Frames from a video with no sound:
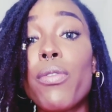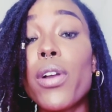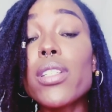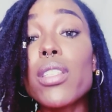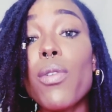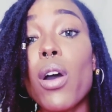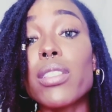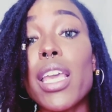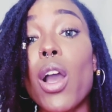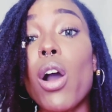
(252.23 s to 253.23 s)
first of all,
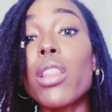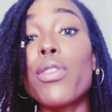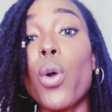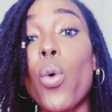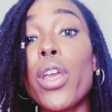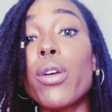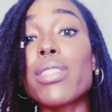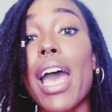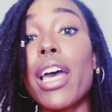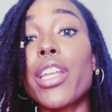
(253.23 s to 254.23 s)
take all of the
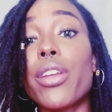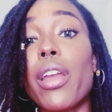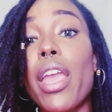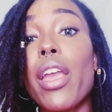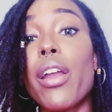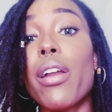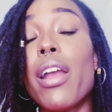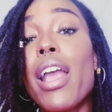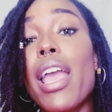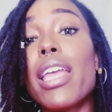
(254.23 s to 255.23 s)
oils out of your
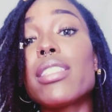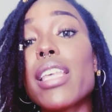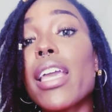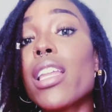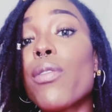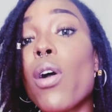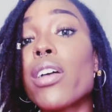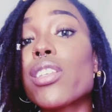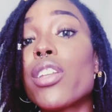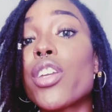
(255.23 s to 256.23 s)
hair, and second of all,
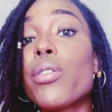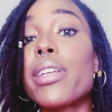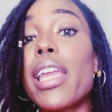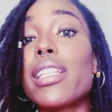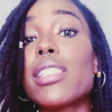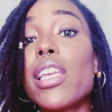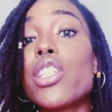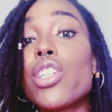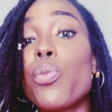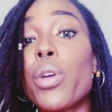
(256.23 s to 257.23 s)
it's going to create
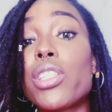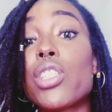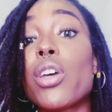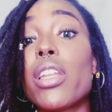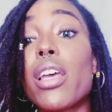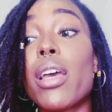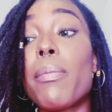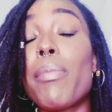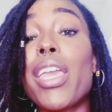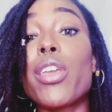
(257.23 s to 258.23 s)
tension, which is going
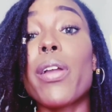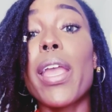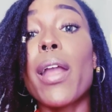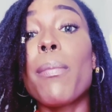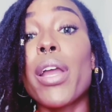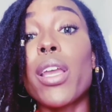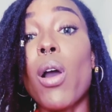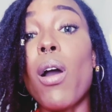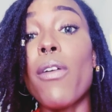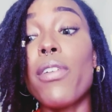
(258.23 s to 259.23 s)
to make your hair
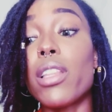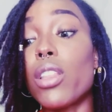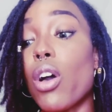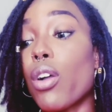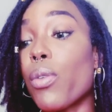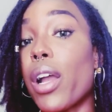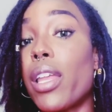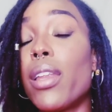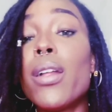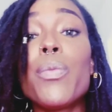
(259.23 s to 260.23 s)
break off in the long
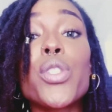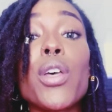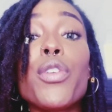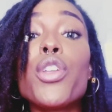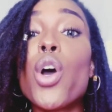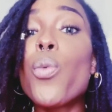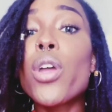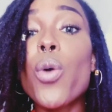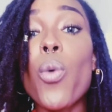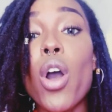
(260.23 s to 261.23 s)
run. So if you don't
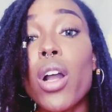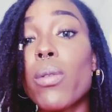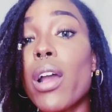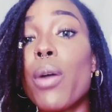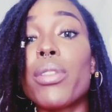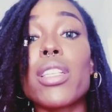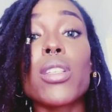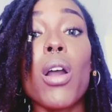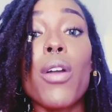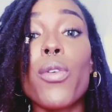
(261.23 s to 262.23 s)
want to walk around with a
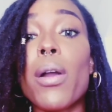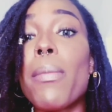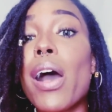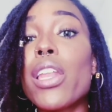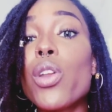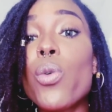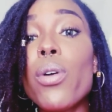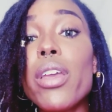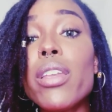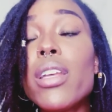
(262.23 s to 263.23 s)
scarf or a bonnet
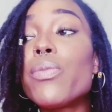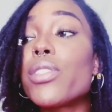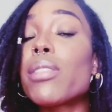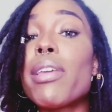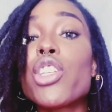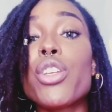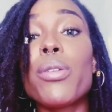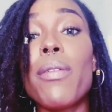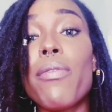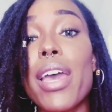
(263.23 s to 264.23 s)
on, just make sure
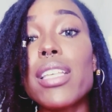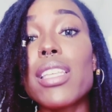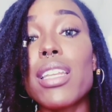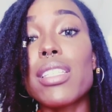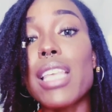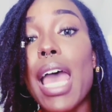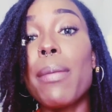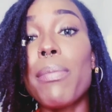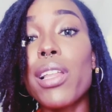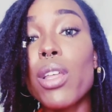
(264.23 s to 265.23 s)
you invest in a
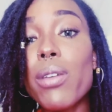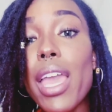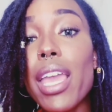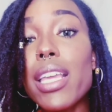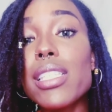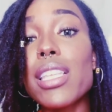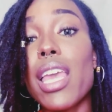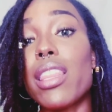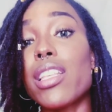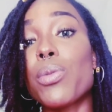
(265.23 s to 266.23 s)
satin pillowcase,
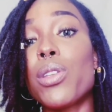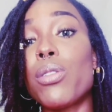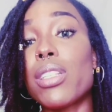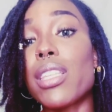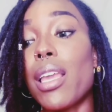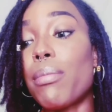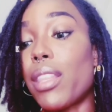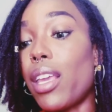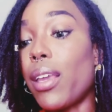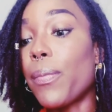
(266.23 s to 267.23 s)
and this will do the same
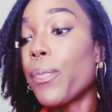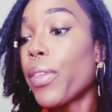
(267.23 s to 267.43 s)
thing.